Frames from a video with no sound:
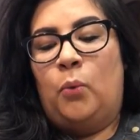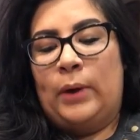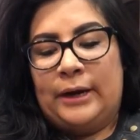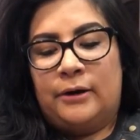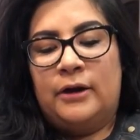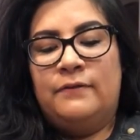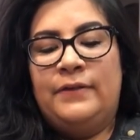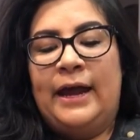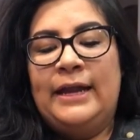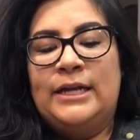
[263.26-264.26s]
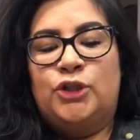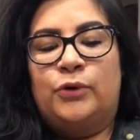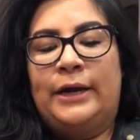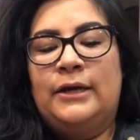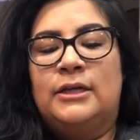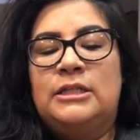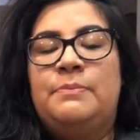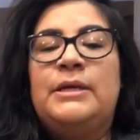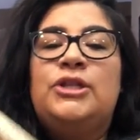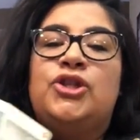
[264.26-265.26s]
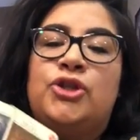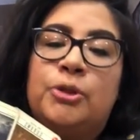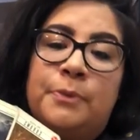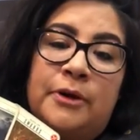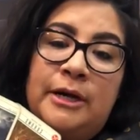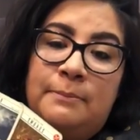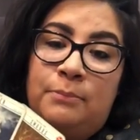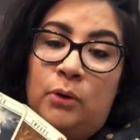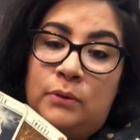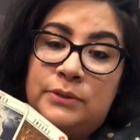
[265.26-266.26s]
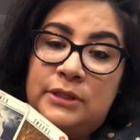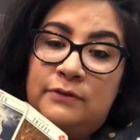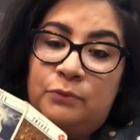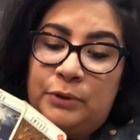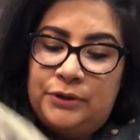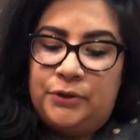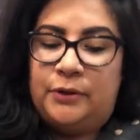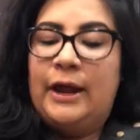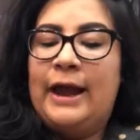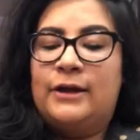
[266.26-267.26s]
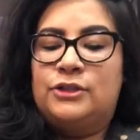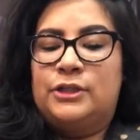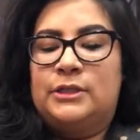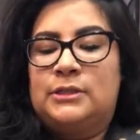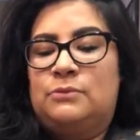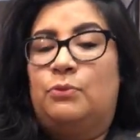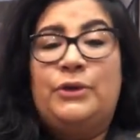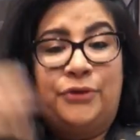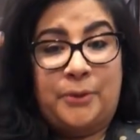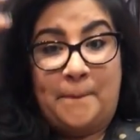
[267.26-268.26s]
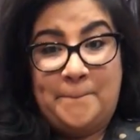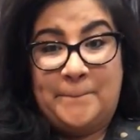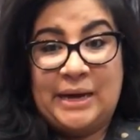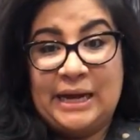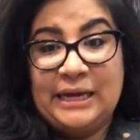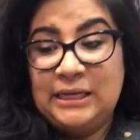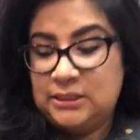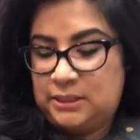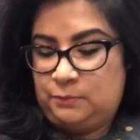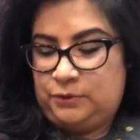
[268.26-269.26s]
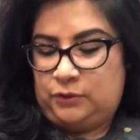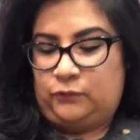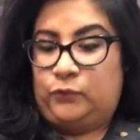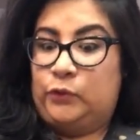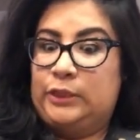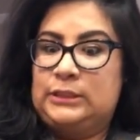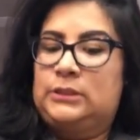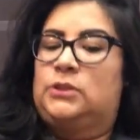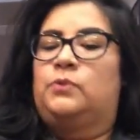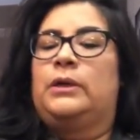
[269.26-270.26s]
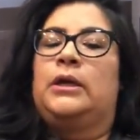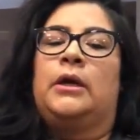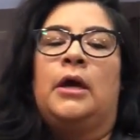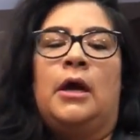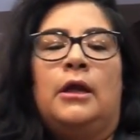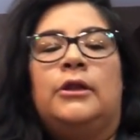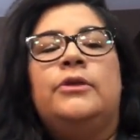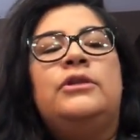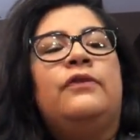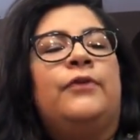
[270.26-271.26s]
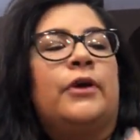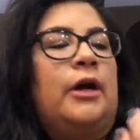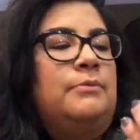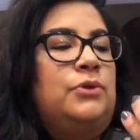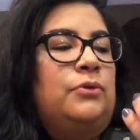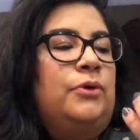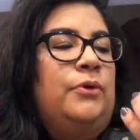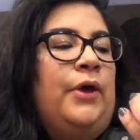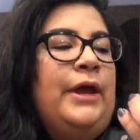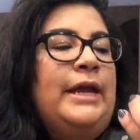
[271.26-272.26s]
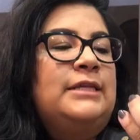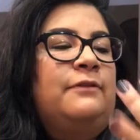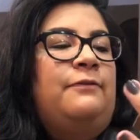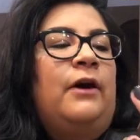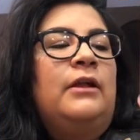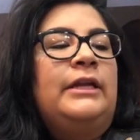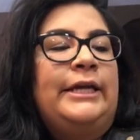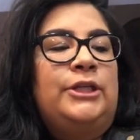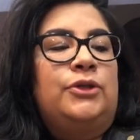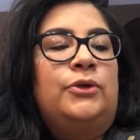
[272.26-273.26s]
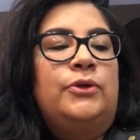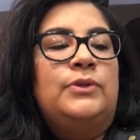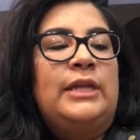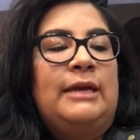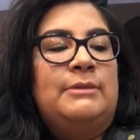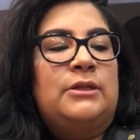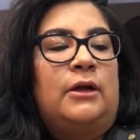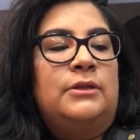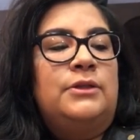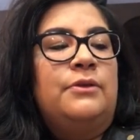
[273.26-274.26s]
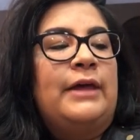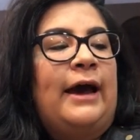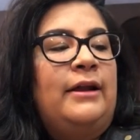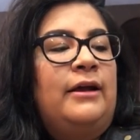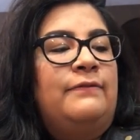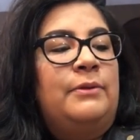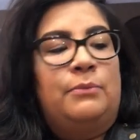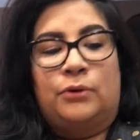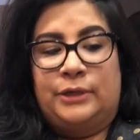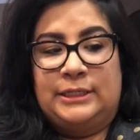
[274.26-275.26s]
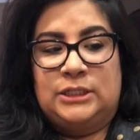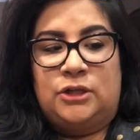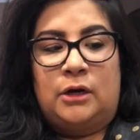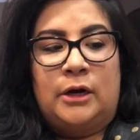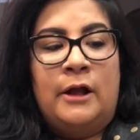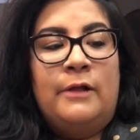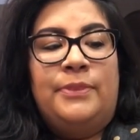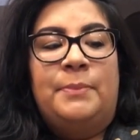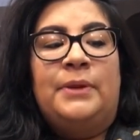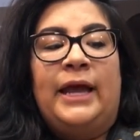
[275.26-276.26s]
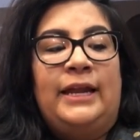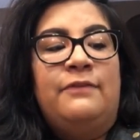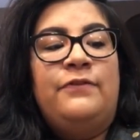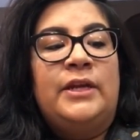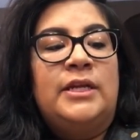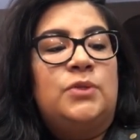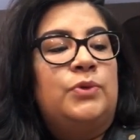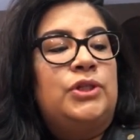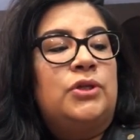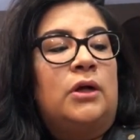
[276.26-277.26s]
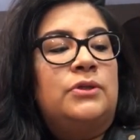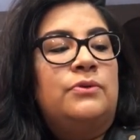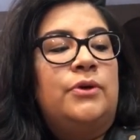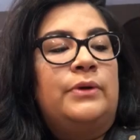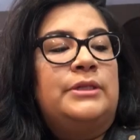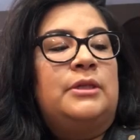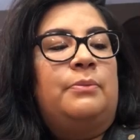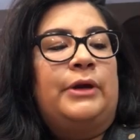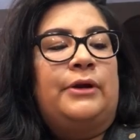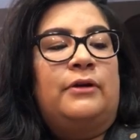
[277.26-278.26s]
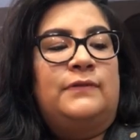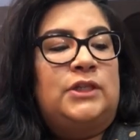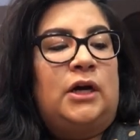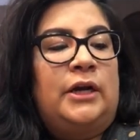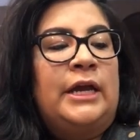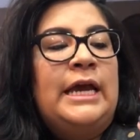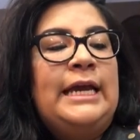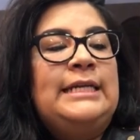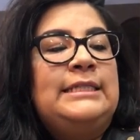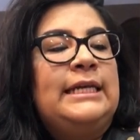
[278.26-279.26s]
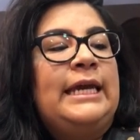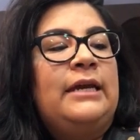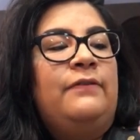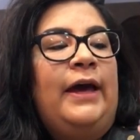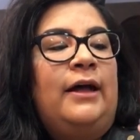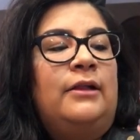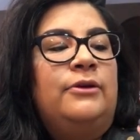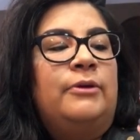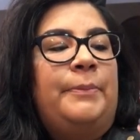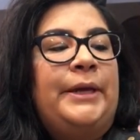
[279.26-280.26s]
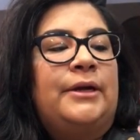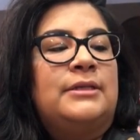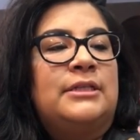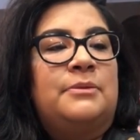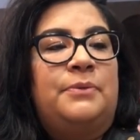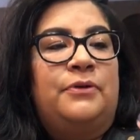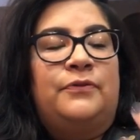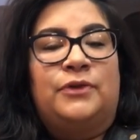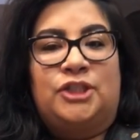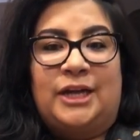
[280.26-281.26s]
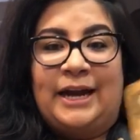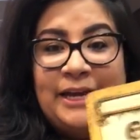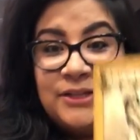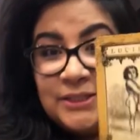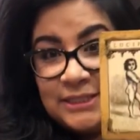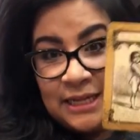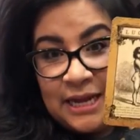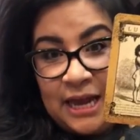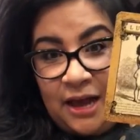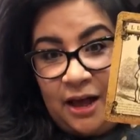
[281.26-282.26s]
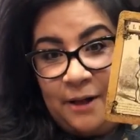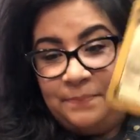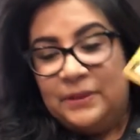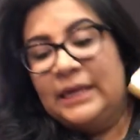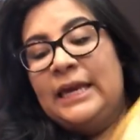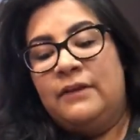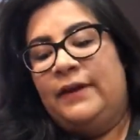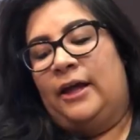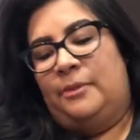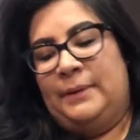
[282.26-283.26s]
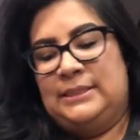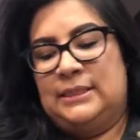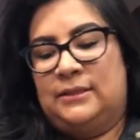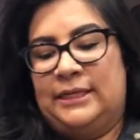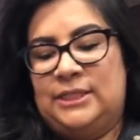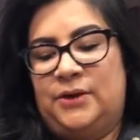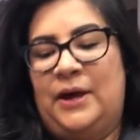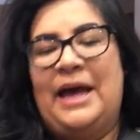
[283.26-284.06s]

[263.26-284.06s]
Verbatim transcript: aware of that and try not to be super impulsive with your actions, with your mind and with your voice this week. Lucifer comes through is a fallen angel whose name is also that of the morning star, the planet Venus, which is also known as the bringer of dawn. He's the king of hell who appears as a beautiful child. Um, the king of hell, basically. So